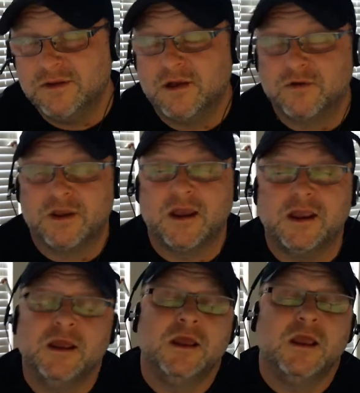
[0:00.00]

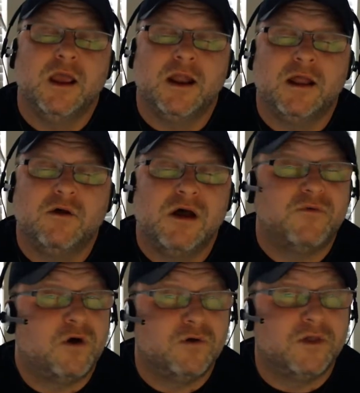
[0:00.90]
Okay, and I don't have
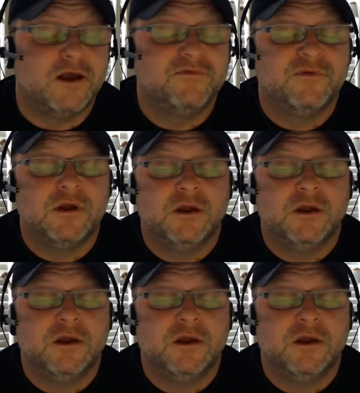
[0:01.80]
a whole life.